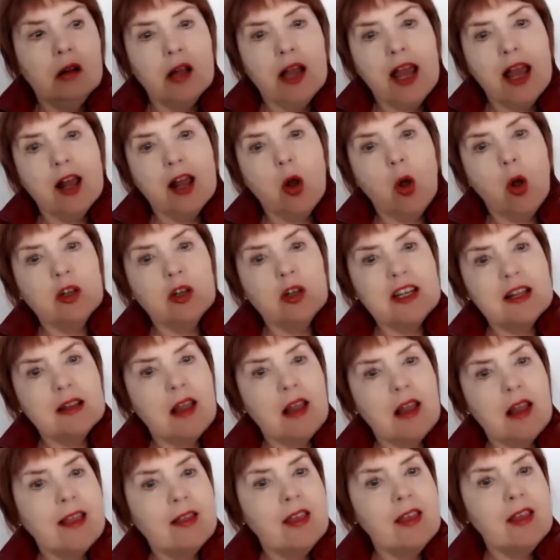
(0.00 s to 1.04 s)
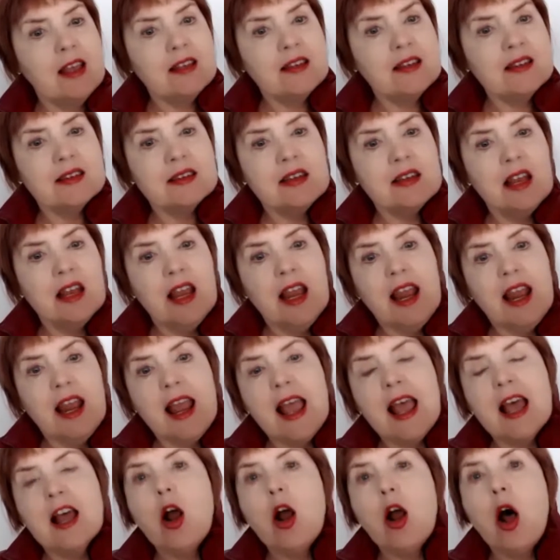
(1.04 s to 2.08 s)
and hold it like this.
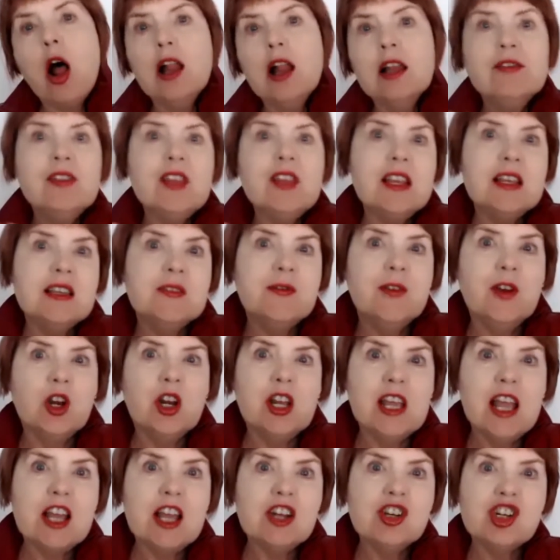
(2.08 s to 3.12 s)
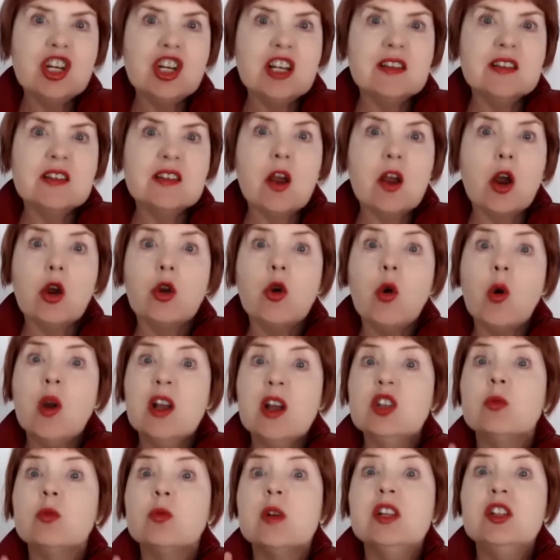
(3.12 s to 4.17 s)
And all of these variations are
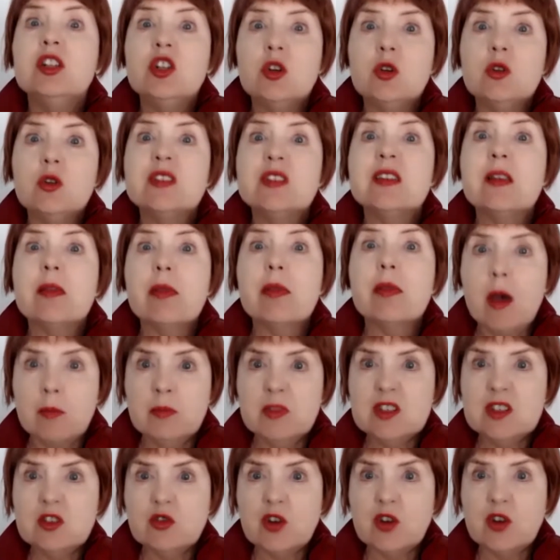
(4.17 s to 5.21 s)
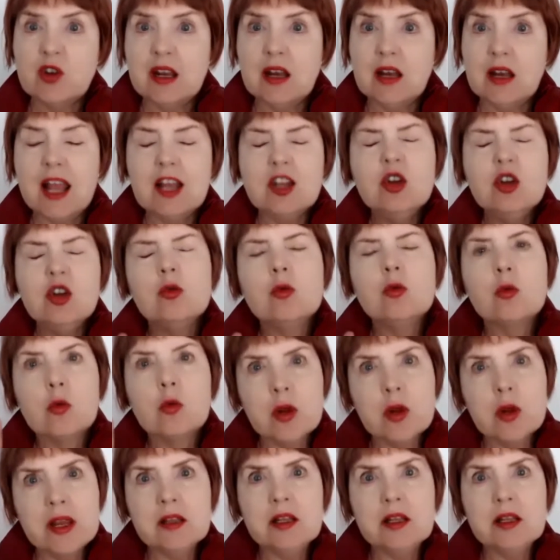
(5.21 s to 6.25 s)
going to reduce thumb strain. And you
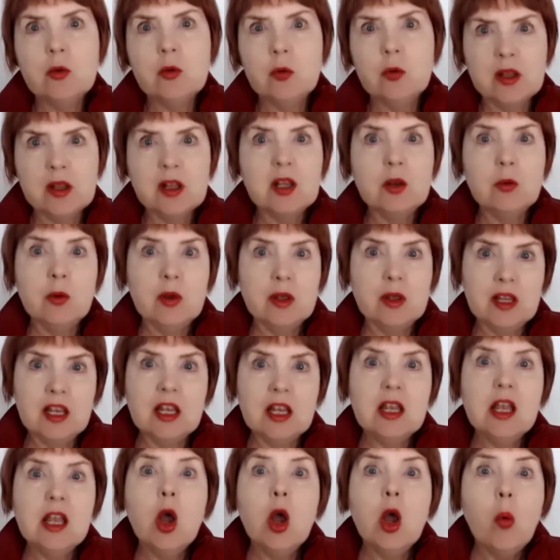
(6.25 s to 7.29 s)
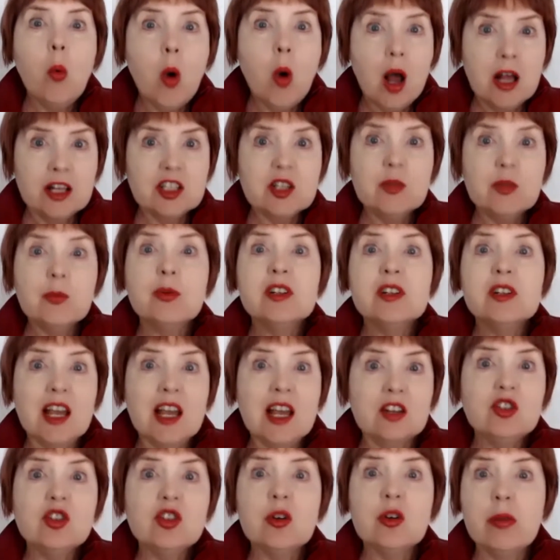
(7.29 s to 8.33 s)
really, really, really want to
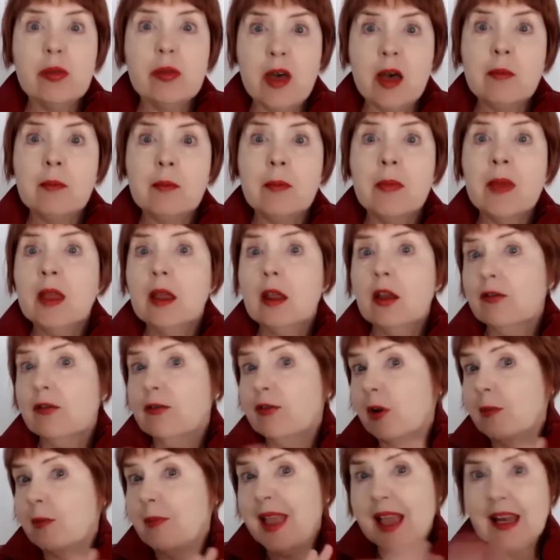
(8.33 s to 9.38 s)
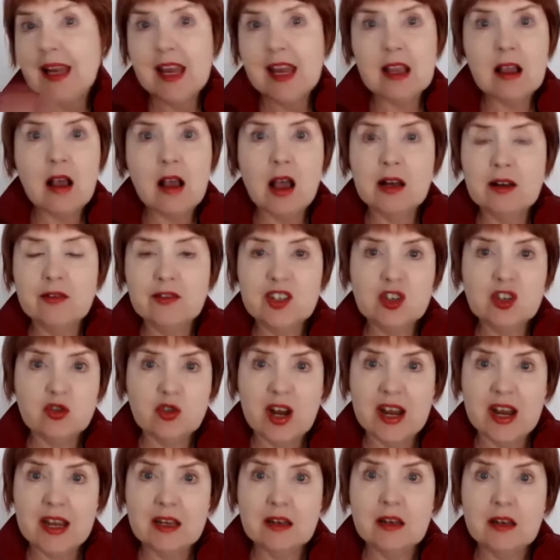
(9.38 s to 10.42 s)
protect your thumb from any kind of
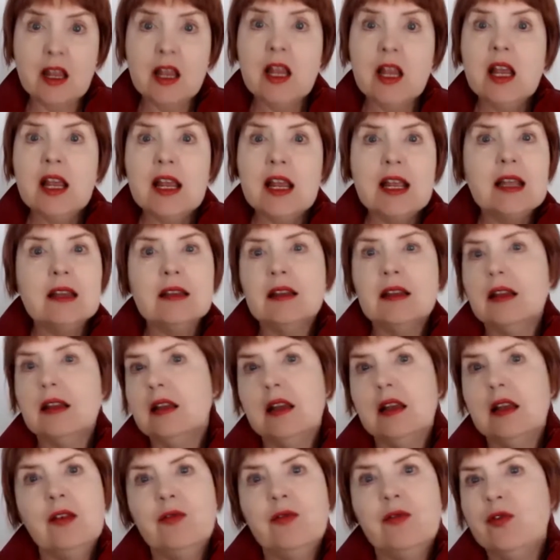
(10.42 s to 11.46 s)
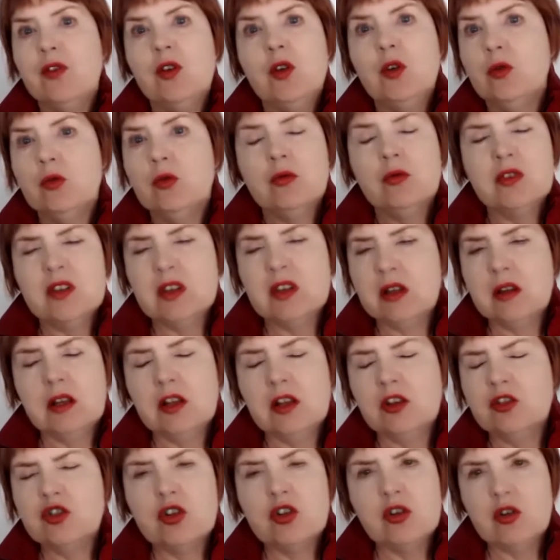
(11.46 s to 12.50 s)
strain if you
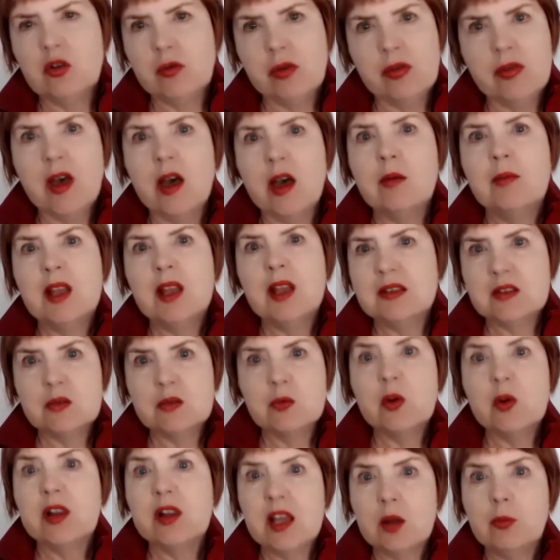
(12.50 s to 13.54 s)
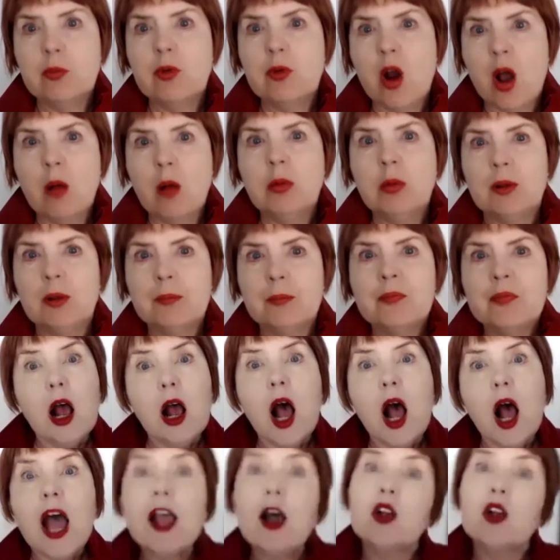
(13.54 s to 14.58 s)
injure your thumb, it's really a problem.
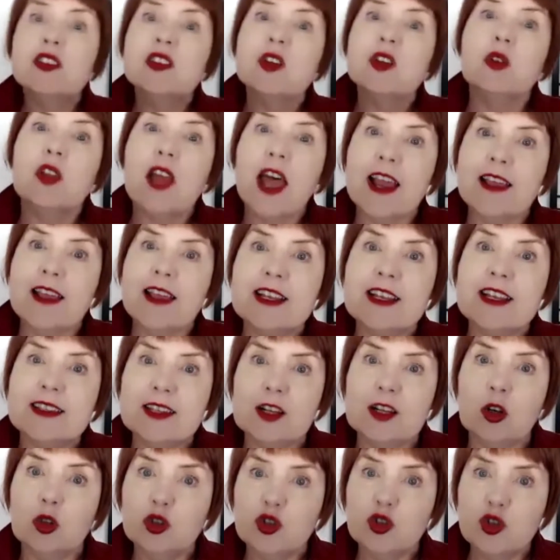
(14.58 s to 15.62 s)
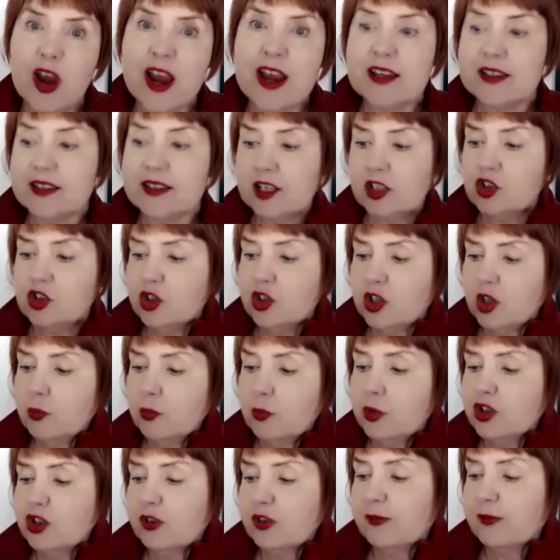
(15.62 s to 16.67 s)
I also like these little trays that you can
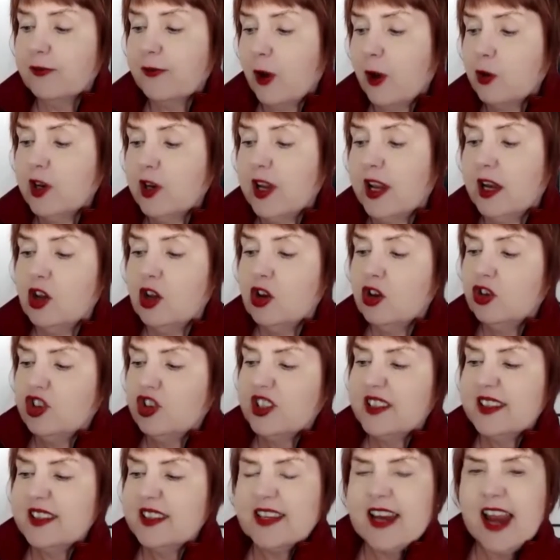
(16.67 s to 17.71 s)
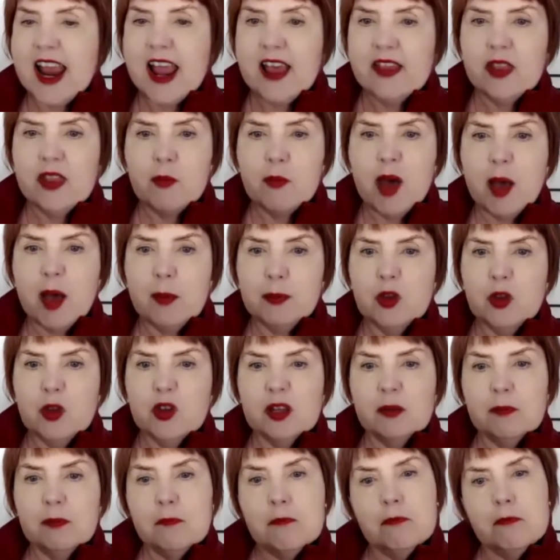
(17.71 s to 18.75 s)
put your phone in. You just stand them up. You
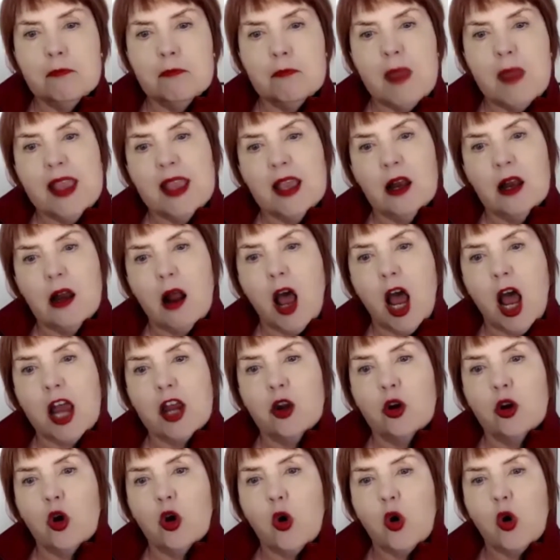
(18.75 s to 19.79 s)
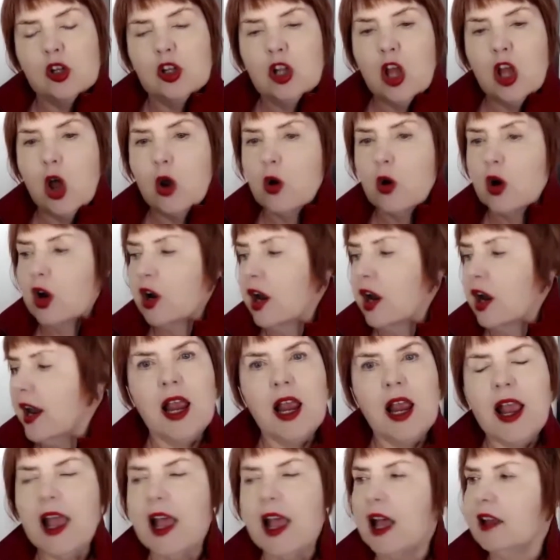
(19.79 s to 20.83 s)
can make it higher or lower.
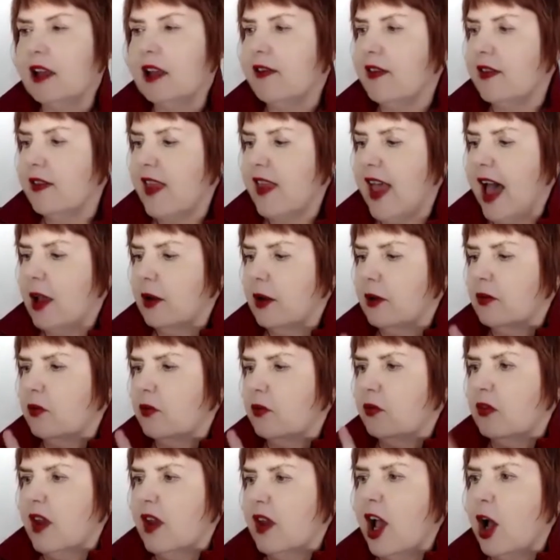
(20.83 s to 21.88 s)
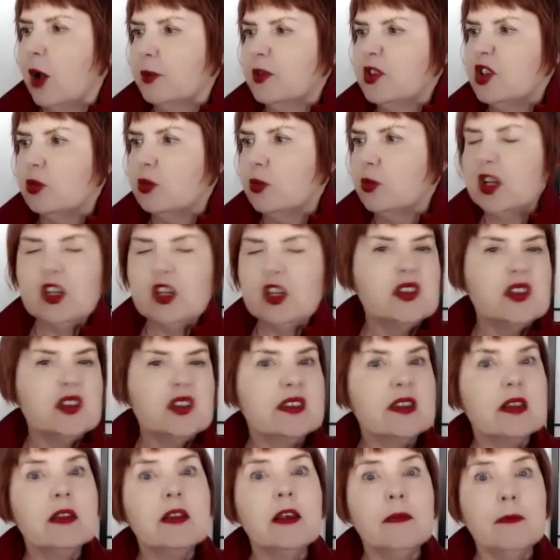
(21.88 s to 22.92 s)
And that helps you reduce
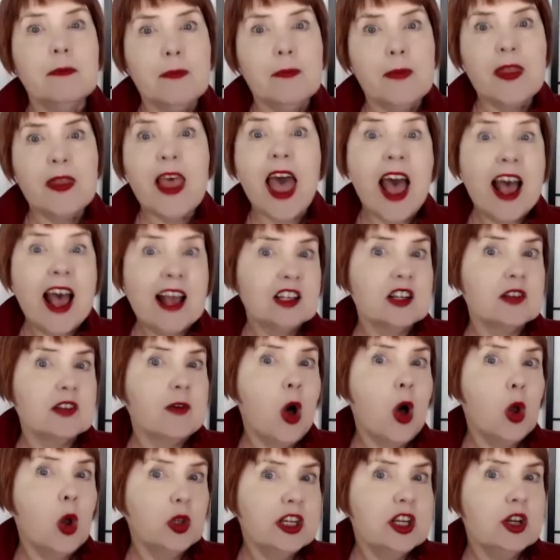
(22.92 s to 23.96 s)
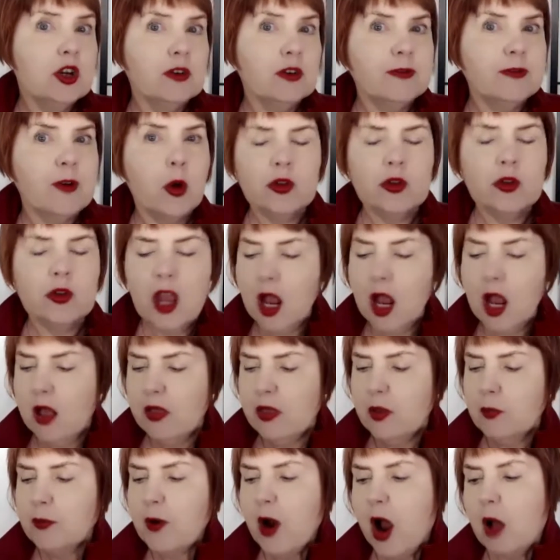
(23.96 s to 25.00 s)
the, the act of holding your phone.
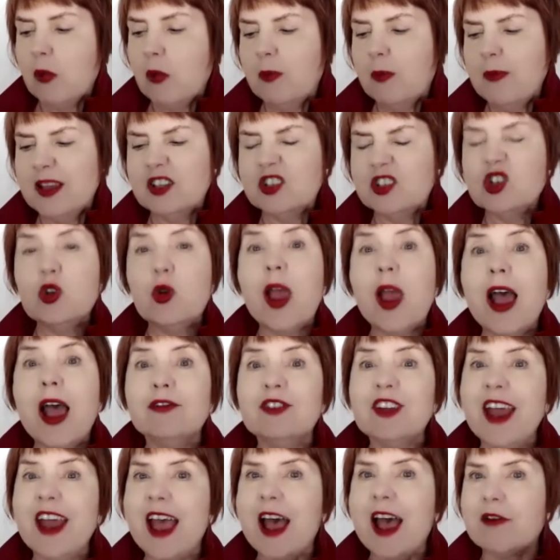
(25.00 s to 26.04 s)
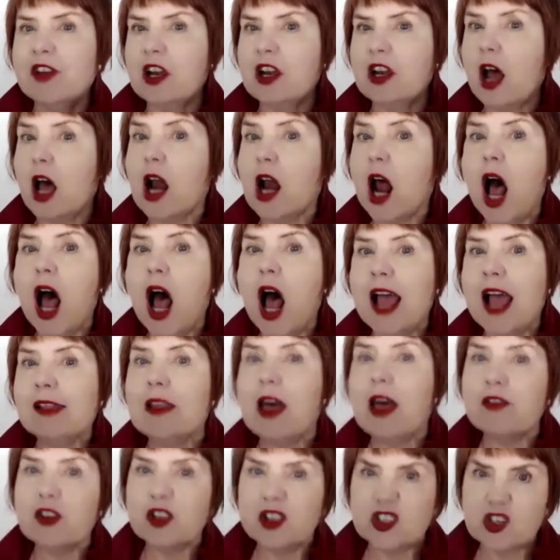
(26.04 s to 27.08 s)
The problem is you have to have it on a high
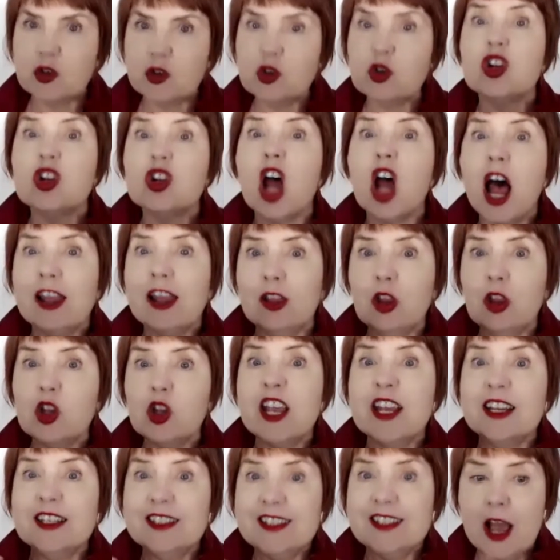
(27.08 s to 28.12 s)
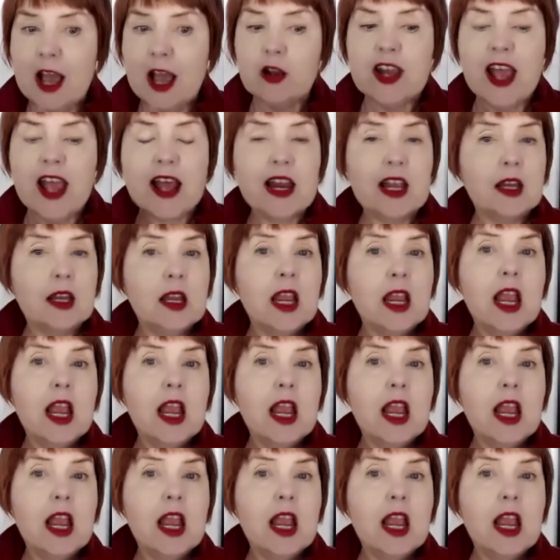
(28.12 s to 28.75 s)
level so you're not looking down at it